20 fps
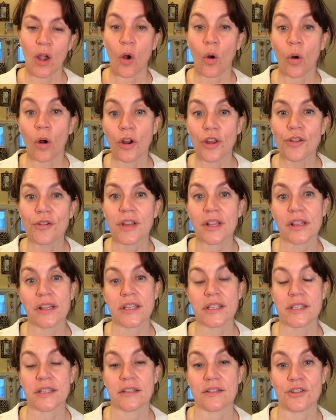or you can
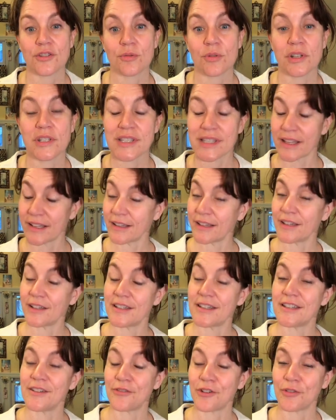listen to a slightly
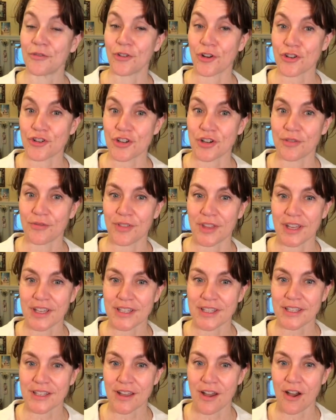different version of
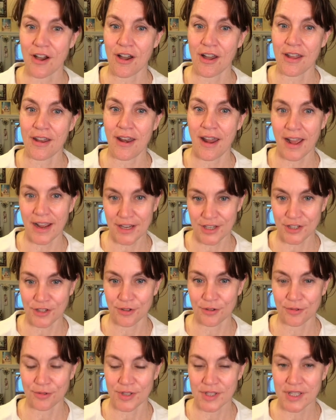this on
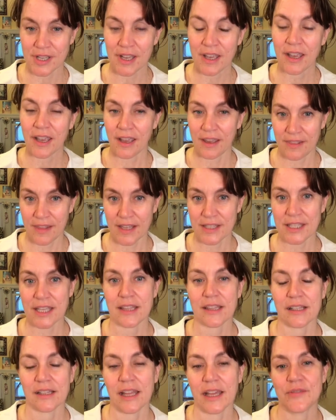iTunes, and that's
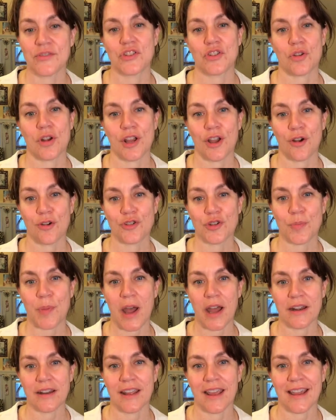at the Life Story Coach
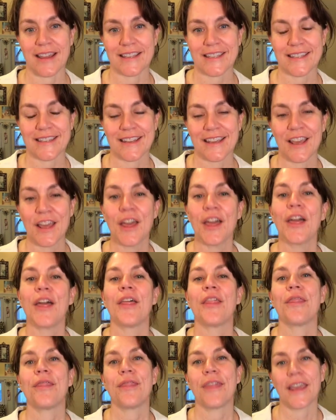podcast.
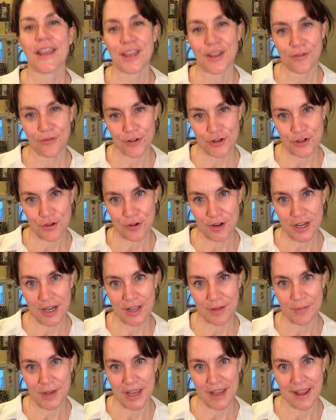Thank you for
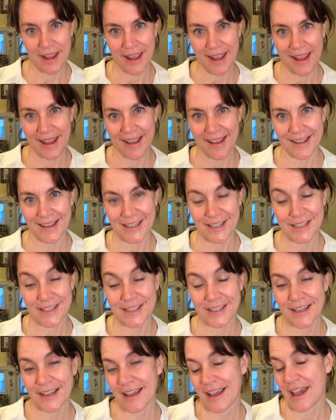joining me, and
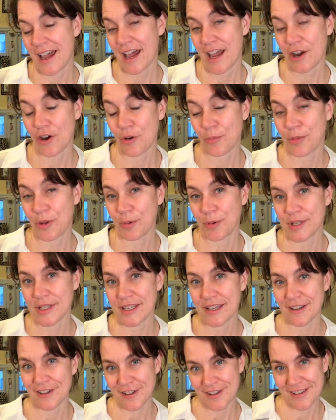I hope that we
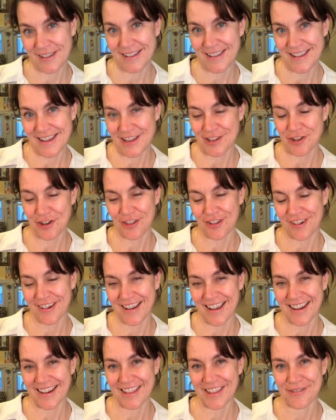see each other
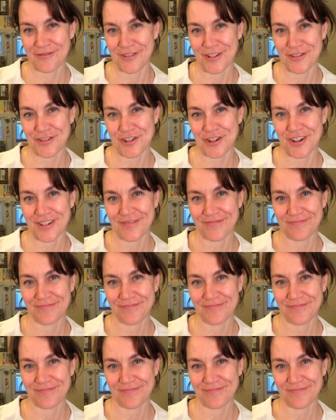again in the future.